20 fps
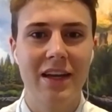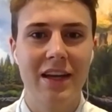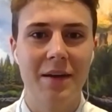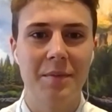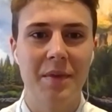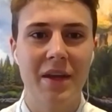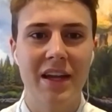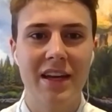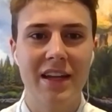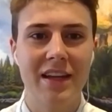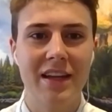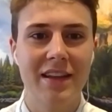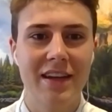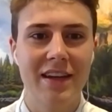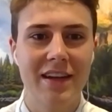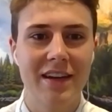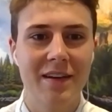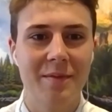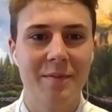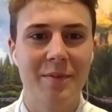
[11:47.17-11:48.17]
getting
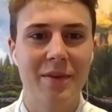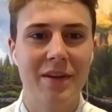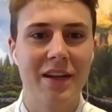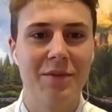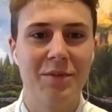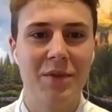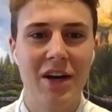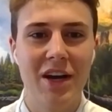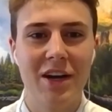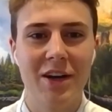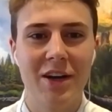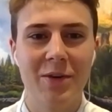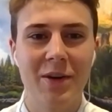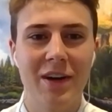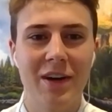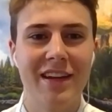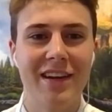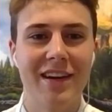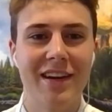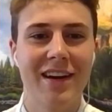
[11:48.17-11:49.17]
there, but I'm not quite
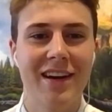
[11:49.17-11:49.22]
there.